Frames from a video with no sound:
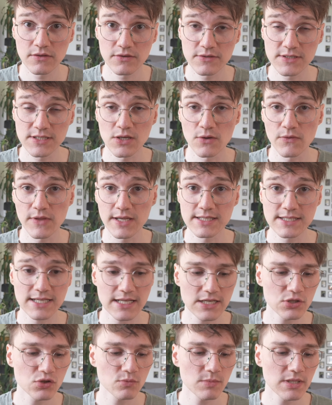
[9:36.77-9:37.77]
So they
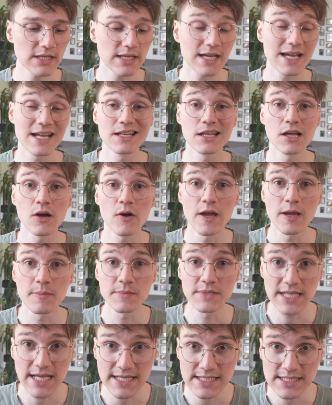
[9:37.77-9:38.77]
sent it to me, and now I
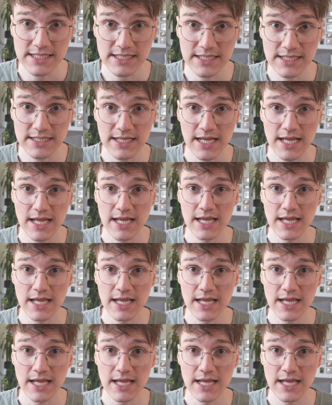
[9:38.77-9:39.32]
am testing it.